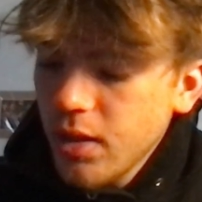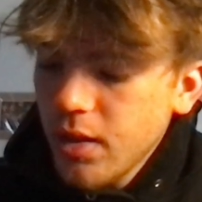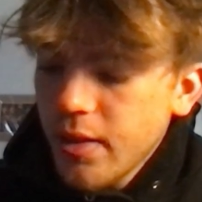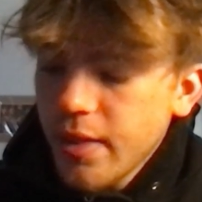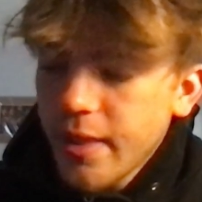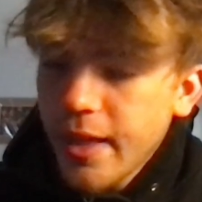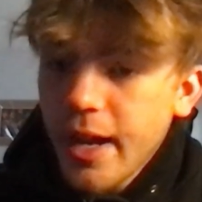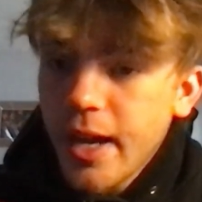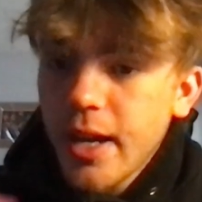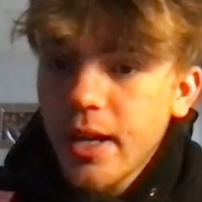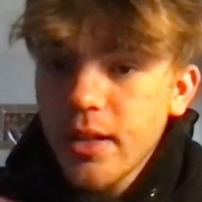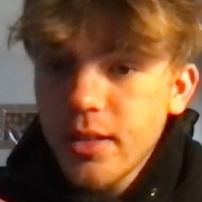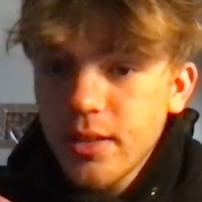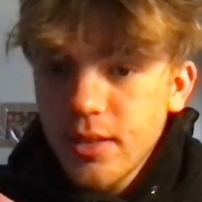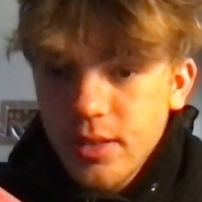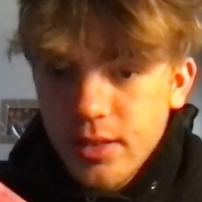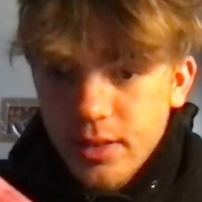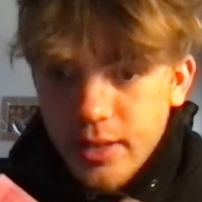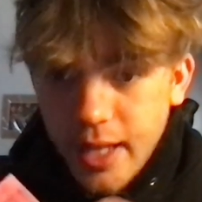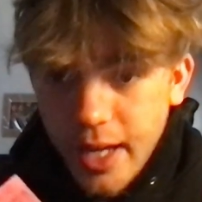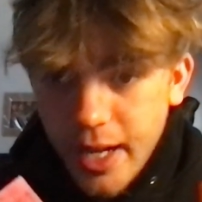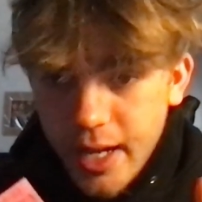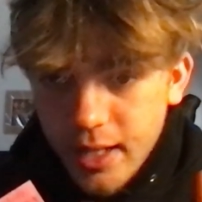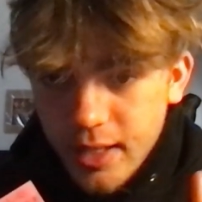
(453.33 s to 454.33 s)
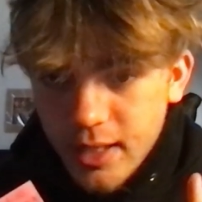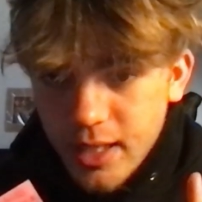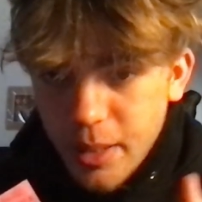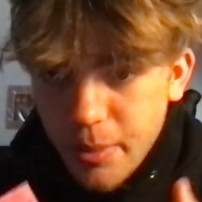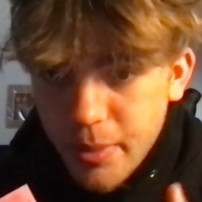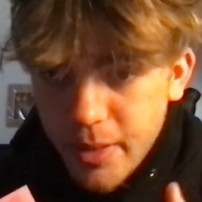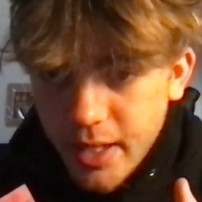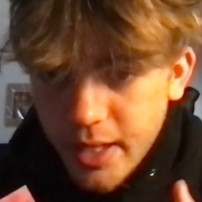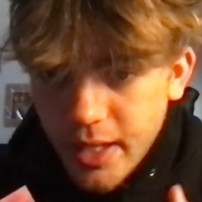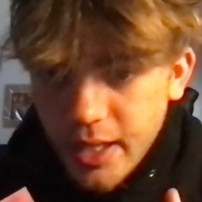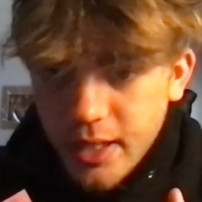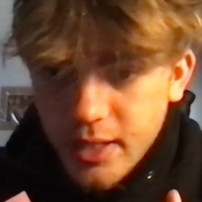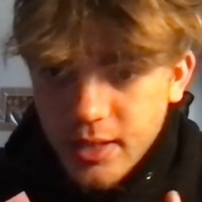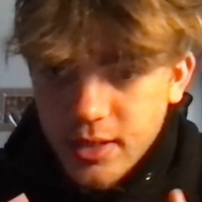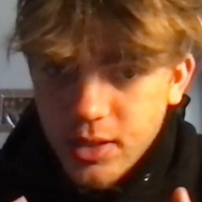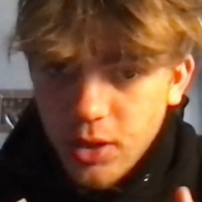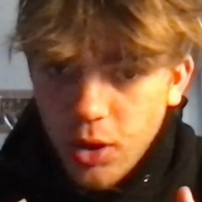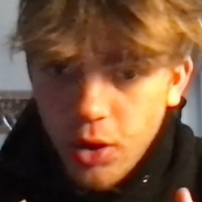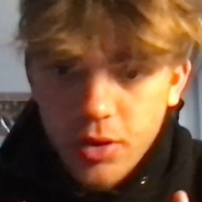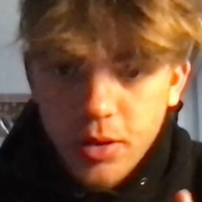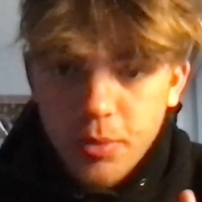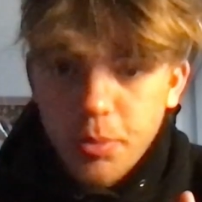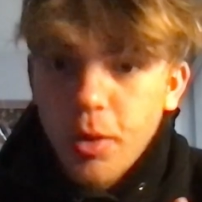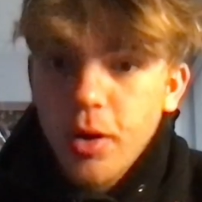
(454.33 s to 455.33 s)
That eliminates
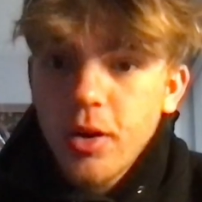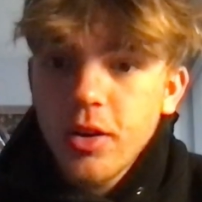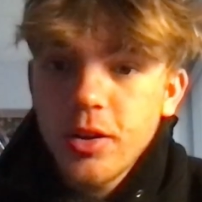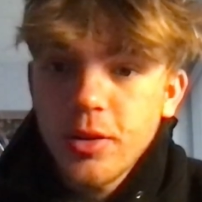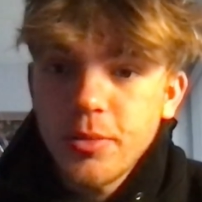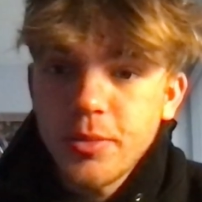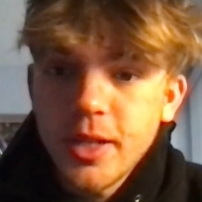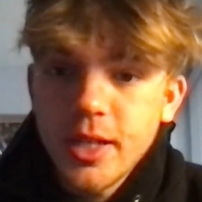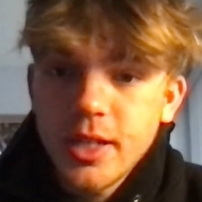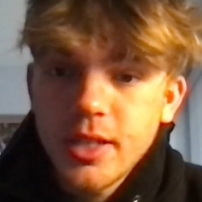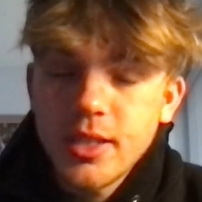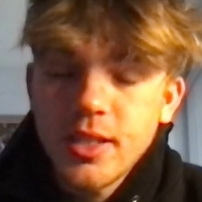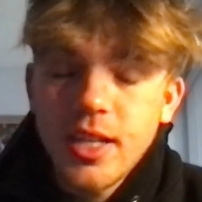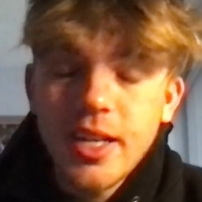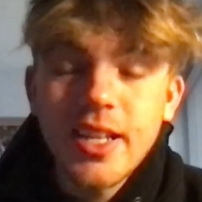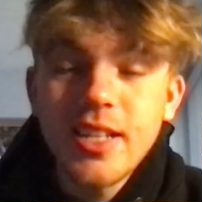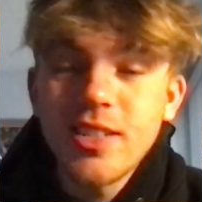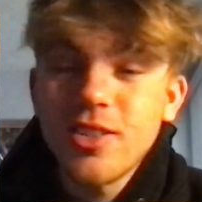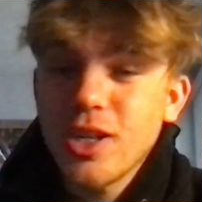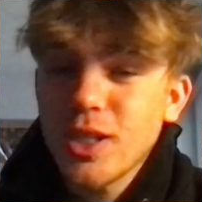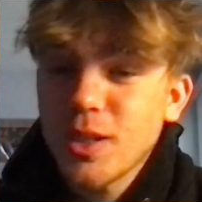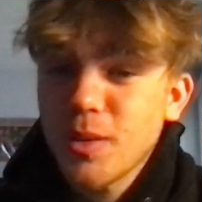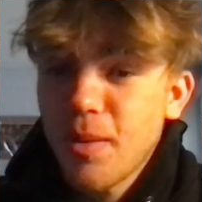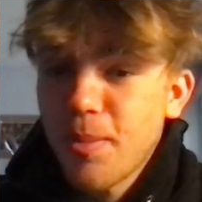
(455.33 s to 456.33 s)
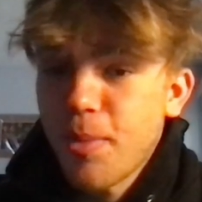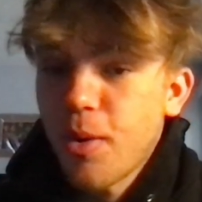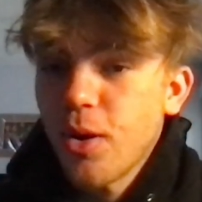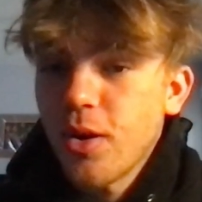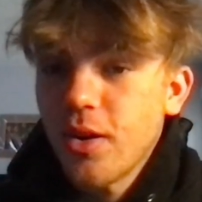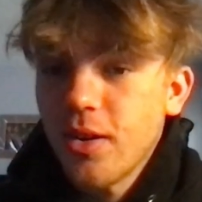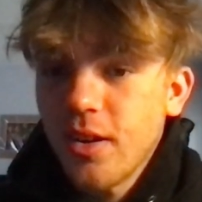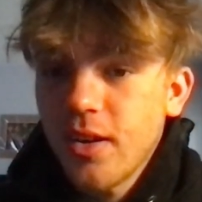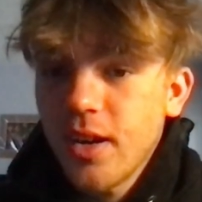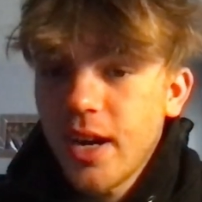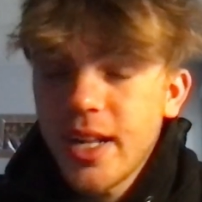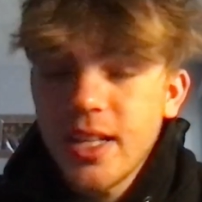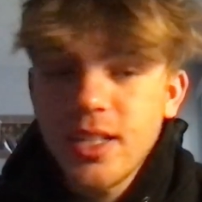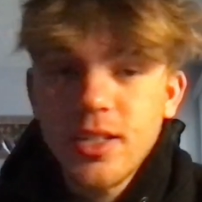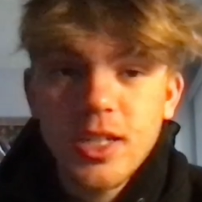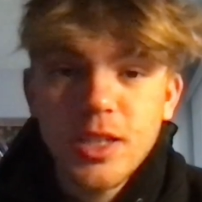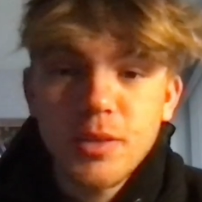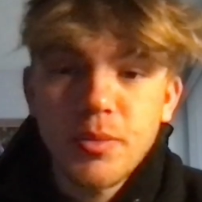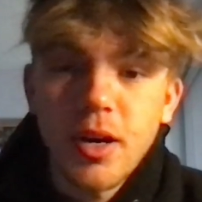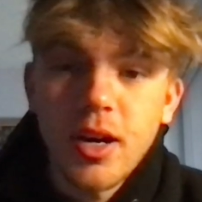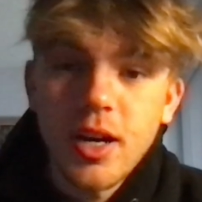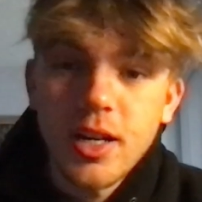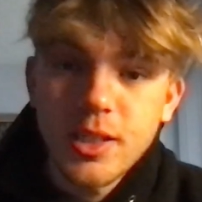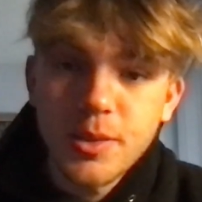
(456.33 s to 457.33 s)
all the partner objections. I need to talk to my partner. I need to talk
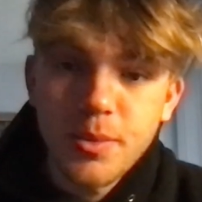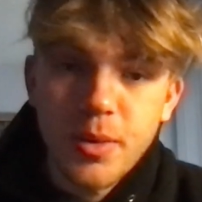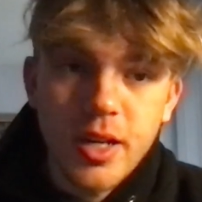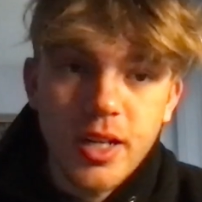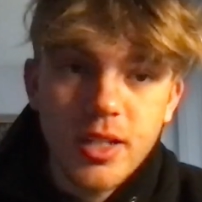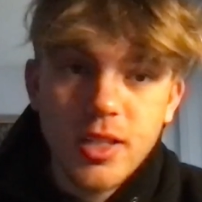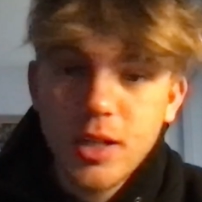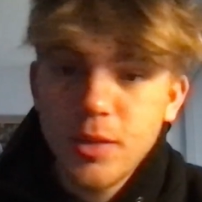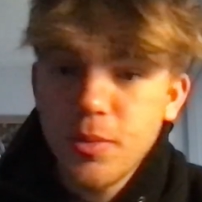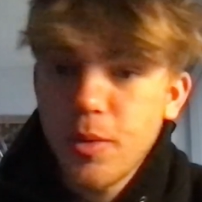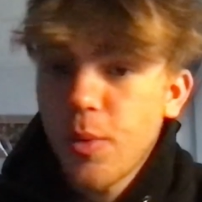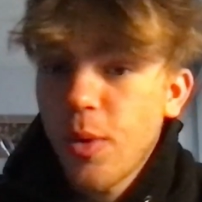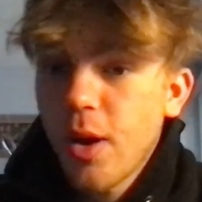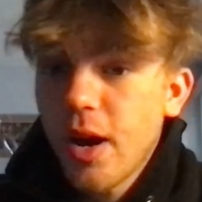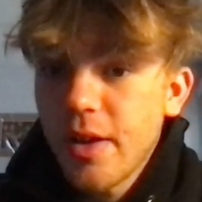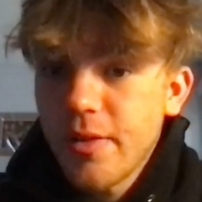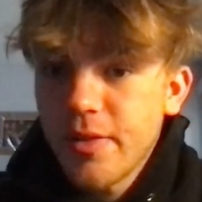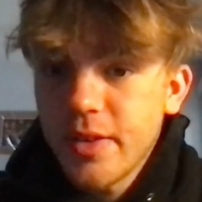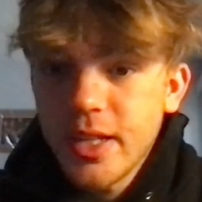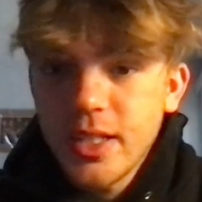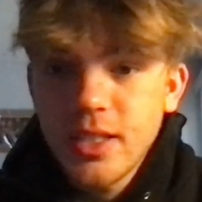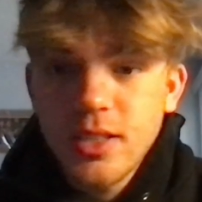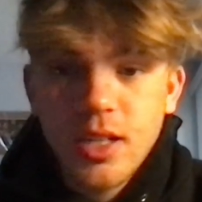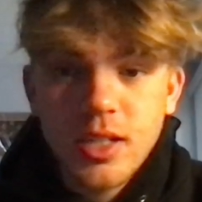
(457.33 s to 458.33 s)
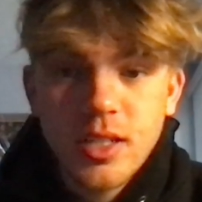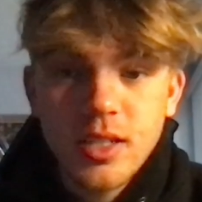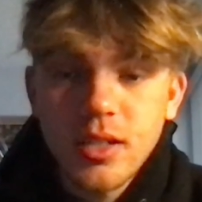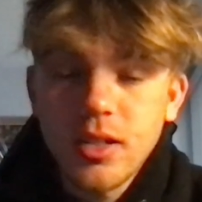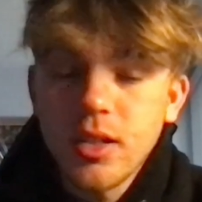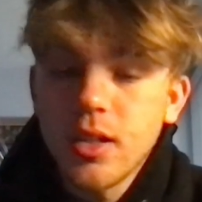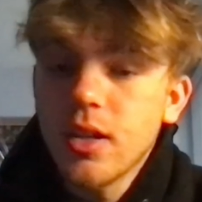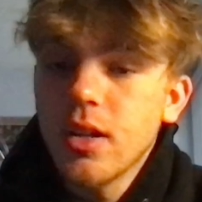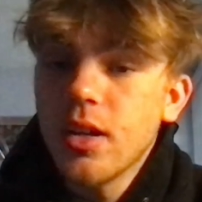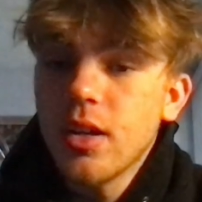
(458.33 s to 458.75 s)
to my husband. I need to talk to my wife. I need to talk to...